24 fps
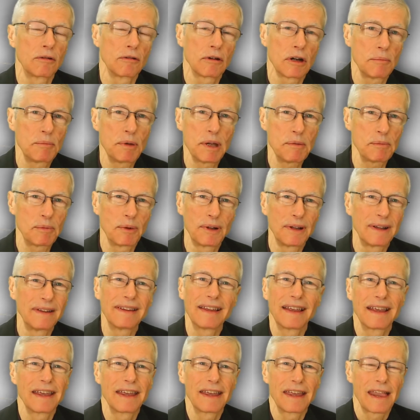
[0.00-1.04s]
where
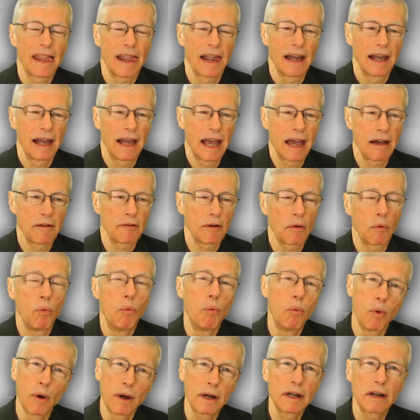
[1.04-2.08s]
people have a
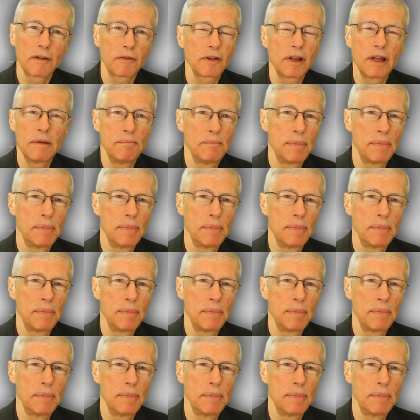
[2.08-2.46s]
wonderfully